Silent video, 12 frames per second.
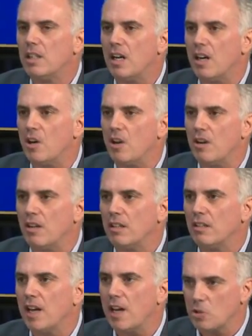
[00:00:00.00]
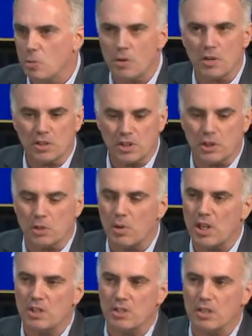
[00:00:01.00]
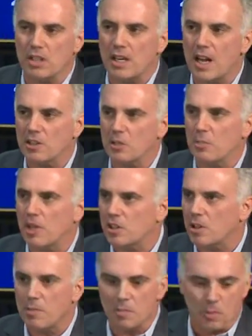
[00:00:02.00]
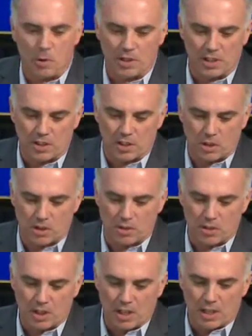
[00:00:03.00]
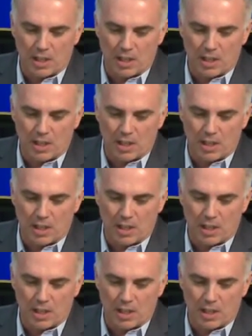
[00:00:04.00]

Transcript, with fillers: our headquarters situation and had to make some important decisions